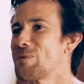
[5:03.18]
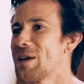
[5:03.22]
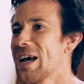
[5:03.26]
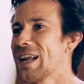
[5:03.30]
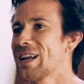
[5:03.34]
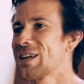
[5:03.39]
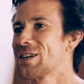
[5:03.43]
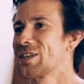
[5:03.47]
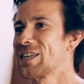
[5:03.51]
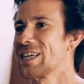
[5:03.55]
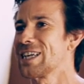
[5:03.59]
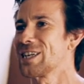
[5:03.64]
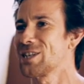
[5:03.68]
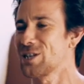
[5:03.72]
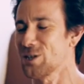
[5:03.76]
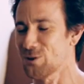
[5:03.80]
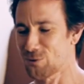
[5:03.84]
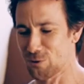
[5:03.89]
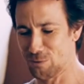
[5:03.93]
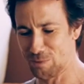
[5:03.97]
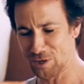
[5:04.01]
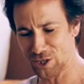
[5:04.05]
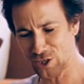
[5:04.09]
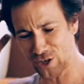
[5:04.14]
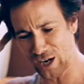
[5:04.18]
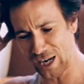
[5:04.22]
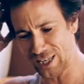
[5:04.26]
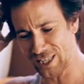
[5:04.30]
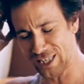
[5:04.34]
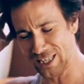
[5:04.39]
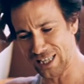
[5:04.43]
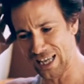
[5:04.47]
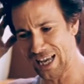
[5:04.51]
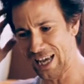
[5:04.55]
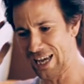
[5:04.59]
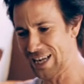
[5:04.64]
piano teachers would be
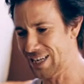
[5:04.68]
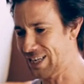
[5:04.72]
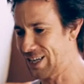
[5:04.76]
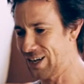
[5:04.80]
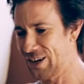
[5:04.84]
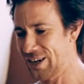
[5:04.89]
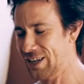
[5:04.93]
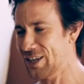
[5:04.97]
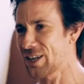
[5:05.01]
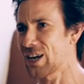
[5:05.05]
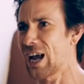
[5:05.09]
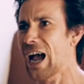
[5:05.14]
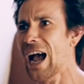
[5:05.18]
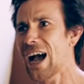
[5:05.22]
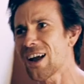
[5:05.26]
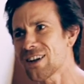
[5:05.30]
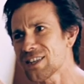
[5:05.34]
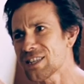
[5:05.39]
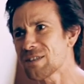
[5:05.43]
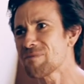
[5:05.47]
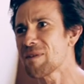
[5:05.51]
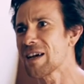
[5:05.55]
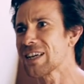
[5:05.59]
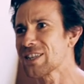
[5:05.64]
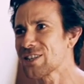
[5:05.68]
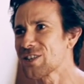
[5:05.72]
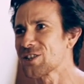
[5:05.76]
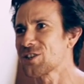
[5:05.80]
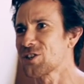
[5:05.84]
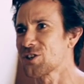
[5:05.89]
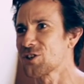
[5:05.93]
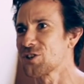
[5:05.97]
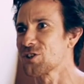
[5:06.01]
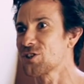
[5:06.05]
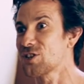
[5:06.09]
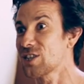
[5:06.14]
scratching their head going, you know, how does he make
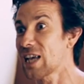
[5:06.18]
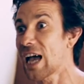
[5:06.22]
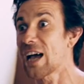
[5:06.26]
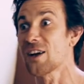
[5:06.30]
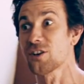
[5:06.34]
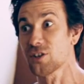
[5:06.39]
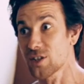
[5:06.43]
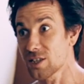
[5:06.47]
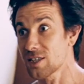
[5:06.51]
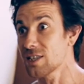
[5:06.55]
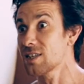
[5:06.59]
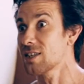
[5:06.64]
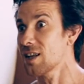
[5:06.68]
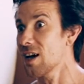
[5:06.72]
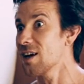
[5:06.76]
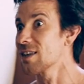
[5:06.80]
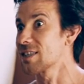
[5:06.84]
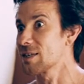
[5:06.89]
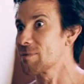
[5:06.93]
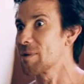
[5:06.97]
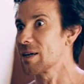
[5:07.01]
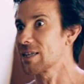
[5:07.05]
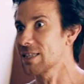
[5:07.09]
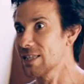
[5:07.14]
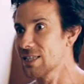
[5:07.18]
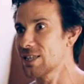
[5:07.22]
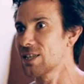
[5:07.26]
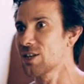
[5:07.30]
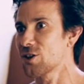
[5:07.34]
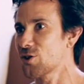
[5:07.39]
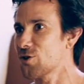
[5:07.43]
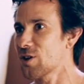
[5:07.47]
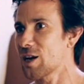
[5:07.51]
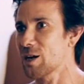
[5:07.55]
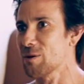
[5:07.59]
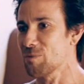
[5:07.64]
such a good sound? Because he does. He makes this
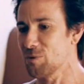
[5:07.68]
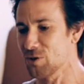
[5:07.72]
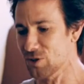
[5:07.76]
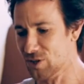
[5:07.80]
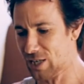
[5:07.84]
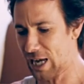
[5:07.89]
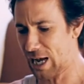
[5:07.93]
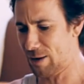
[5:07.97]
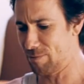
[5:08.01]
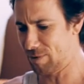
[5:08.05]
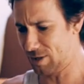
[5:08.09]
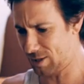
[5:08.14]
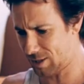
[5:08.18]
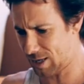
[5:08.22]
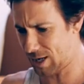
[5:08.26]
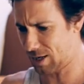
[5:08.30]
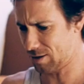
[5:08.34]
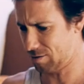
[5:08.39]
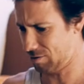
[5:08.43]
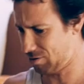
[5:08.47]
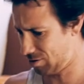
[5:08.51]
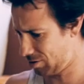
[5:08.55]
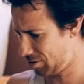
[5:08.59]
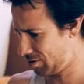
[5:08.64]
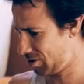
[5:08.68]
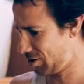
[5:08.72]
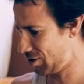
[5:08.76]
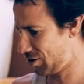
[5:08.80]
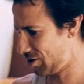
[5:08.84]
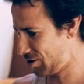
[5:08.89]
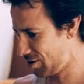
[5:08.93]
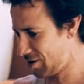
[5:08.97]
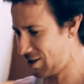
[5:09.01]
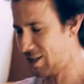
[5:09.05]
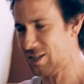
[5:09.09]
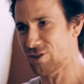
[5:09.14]
incredible sound, but he's there.
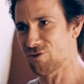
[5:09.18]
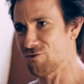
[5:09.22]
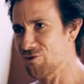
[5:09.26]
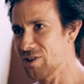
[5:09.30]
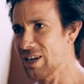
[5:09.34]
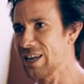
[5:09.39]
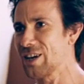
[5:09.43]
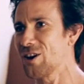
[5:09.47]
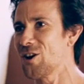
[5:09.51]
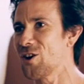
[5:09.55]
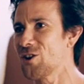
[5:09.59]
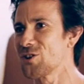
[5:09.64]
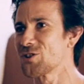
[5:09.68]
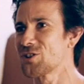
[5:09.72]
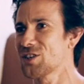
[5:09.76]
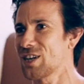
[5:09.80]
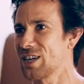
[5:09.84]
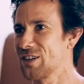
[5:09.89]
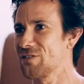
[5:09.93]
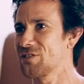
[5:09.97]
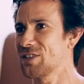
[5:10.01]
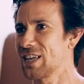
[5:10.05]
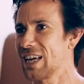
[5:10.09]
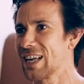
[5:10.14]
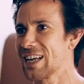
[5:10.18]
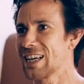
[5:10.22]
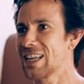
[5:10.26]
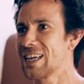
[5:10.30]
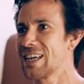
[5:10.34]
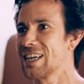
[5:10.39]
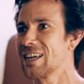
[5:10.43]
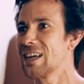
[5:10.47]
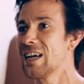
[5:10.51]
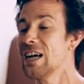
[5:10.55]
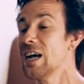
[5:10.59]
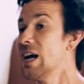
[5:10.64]
You know, it's a really odd kind of
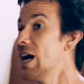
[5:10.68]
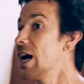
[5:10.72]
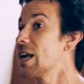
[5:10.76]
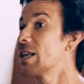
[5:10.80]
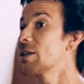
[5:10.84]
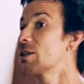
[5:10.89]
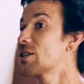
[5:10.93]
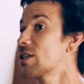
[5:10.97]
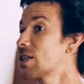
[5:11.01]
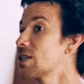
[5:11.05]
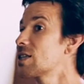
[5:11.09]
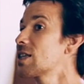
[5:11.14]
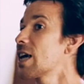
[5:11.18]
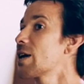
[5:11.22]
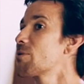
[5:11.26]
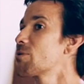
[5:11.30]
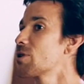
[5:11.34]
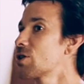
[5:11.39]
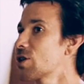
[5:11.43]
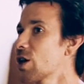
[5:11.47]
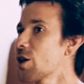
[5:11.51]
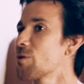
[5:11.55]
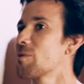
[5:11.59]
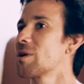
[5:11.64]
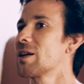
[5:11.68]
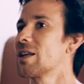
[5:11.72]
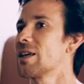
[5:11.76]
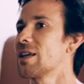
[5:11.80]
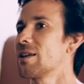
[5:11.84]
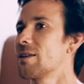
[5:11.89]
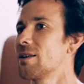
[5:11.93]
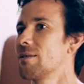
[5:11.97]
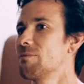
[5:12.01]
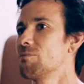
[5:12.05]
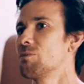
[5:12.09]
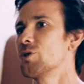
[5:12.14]
technique. And it's the same with so
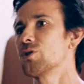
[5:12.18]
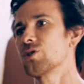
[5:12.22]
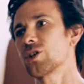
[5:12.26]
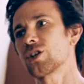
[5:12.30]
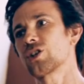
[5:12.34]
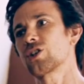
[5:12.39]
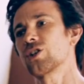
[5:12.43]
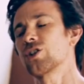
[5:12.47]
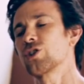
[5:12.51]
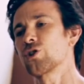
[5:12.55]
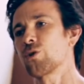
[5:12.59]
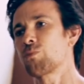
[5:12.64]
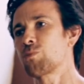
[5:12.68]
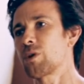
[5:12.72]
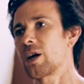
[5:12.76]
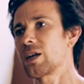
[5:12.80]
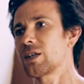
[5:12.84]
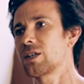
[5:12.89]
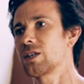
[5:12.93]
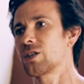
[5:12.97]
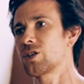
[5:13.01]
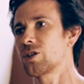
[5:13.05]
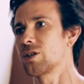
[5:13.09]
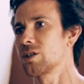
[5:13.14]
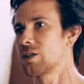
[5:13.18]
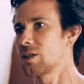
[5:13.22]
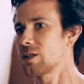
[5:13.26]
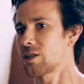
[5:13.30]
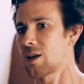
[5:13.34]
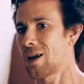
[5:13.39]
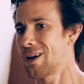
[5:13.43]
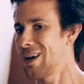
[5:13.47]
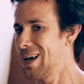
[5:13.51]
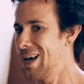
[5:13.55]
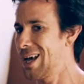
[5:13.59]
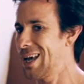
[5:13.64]
many musicians or practitioners.
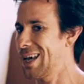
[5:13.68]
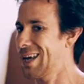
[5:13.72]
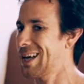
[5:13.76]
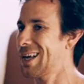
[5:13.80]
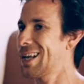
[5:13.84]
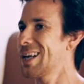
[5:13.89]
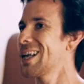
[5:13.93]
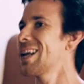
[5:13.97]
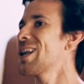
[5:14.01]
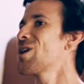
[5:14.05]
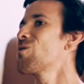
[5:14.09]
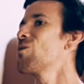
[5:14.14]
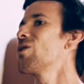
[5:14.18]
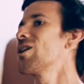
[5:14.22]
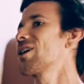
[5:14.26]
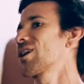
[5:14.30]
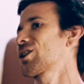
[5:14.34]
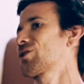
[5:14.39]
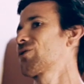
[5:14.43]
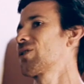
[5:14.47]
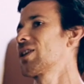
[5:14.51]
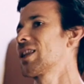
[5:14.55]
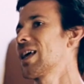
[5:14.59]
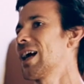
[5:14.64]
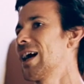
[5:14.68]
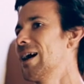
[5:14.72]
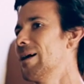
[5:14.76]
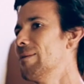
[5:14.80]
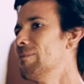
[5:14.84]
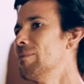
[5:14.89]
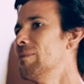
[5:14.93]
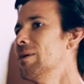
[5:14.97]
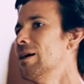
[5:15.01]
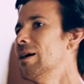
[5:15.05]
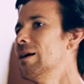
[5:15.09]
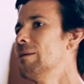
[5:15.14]
It's like, it clearly works for
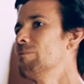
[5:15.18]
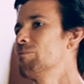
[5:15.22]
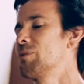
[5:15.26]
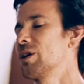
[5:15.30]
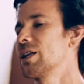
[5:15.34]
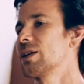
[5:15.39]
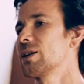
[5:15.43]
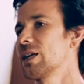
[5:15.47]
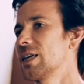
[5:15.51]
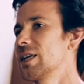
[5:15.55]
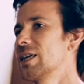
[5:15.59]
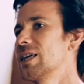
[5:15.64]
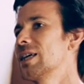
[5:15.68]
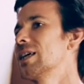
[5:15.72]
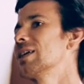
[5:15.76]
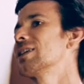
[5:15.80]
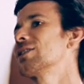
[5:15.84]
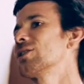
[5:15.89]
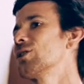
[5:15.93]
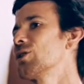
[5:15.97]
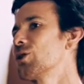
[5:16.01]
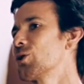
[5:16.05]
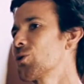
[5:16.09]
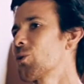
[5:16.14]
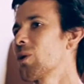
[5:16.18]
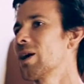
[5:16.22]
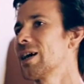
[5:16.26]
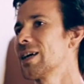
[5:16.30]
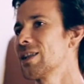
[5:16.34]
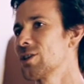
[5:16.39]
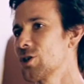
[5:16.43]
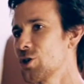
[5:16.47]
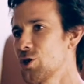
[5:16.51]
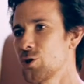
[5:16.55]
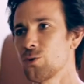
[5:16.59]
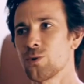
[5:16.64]
them, but it isn't the
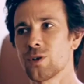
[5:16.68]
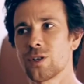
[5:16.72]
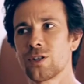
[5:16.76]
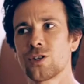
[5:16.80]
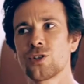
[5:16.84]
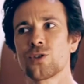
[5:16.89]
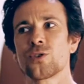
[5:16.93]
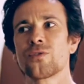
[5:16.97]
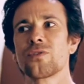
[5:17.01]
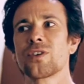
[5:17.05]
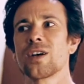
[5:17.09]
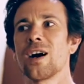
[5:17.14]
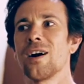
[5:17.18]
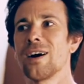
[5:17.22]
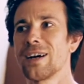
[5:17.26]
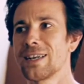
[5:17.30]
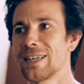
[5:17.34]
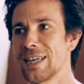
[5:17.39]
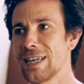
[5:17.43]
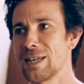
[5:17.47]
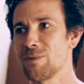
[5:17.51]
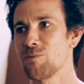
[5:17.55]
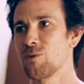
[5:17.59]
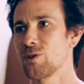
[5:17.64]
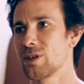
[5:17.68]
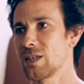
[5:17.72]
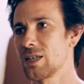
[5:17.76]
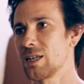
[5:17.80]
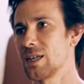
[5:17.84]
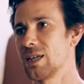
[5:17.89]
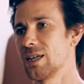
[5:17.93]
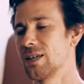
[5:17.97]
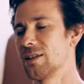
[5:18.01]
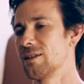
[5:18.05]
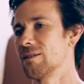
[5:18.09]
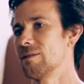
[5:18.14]
way that you would sort of guide
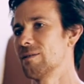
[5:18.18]
anybody in.